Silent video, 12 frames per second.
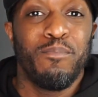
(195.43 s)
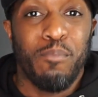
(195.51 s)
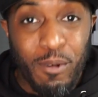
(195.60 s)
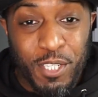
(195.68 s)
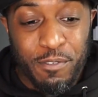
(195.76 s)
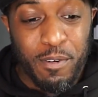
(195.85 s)

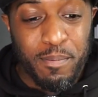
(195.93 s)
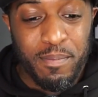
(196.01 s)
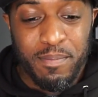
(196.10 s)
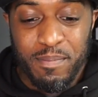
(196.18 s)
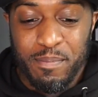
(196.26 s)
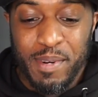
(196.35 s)
push it
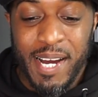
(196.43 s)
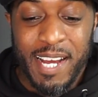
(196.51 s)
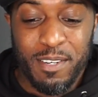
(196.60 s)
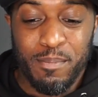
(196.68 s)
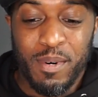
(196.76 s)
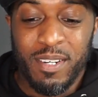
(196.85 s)
from
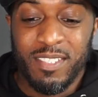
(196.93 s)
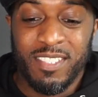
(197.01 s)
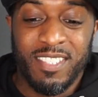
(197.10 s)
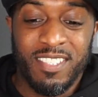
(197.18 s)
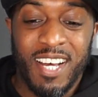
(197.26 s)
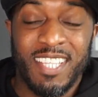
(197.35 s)
behind the
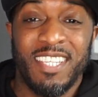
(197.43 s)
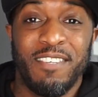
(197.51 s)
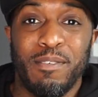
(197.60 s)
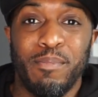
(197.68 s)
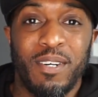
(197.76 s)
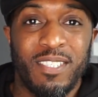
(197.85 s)
box, underneath
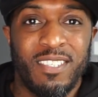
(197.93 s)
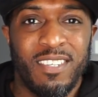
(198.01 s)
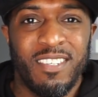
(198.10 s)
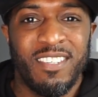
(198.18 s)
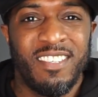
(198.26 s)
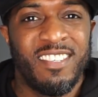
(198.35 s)
the box to